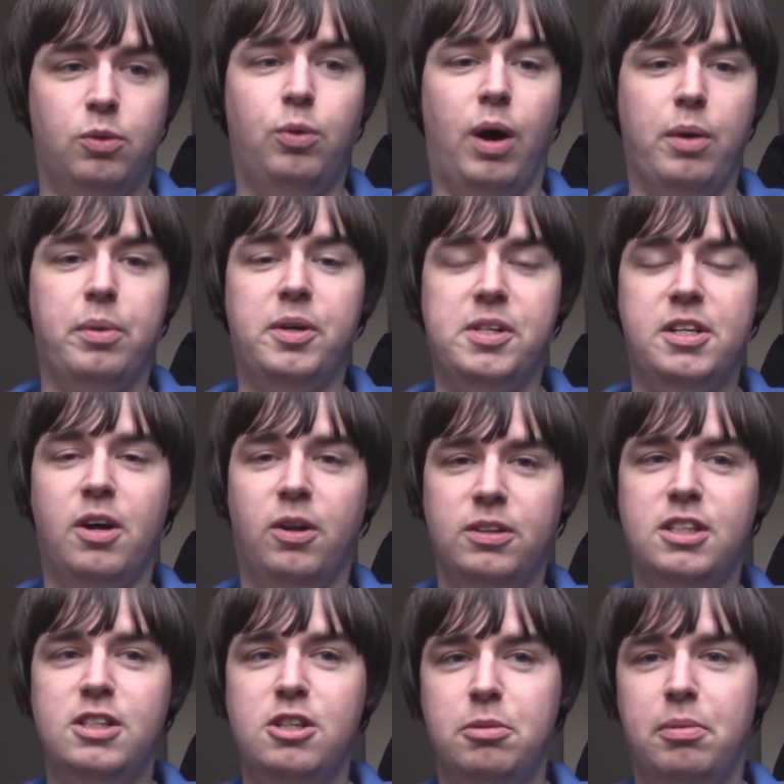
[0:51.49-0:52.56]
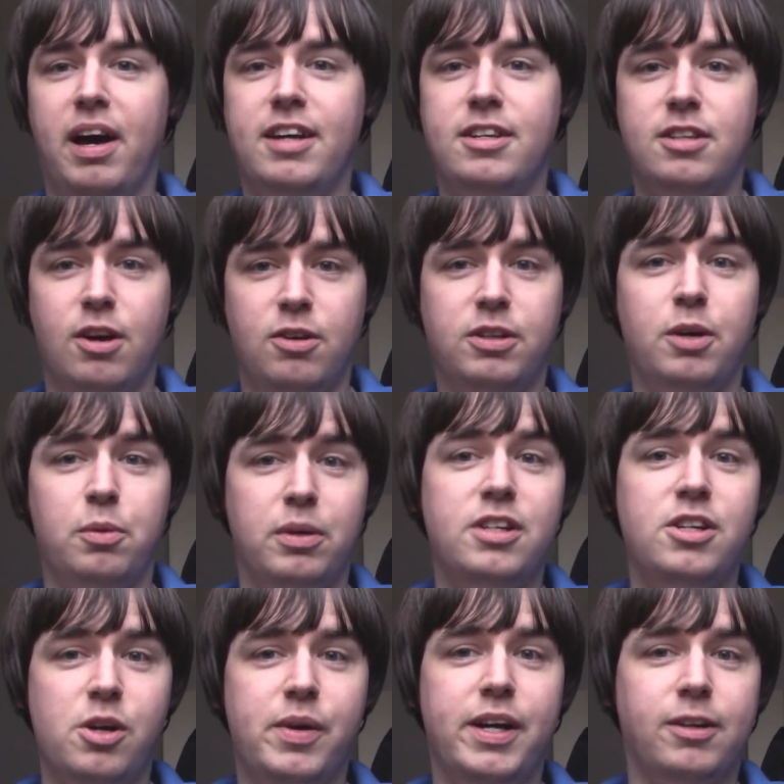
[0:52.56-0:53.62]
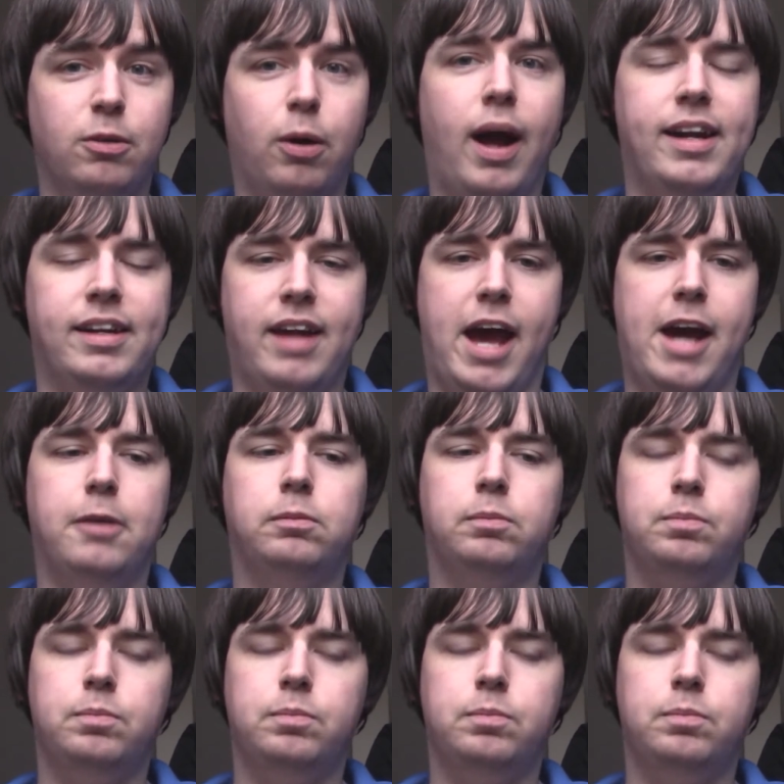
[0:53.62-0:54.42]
What we were told to do by Ahsoka, we're doing right now.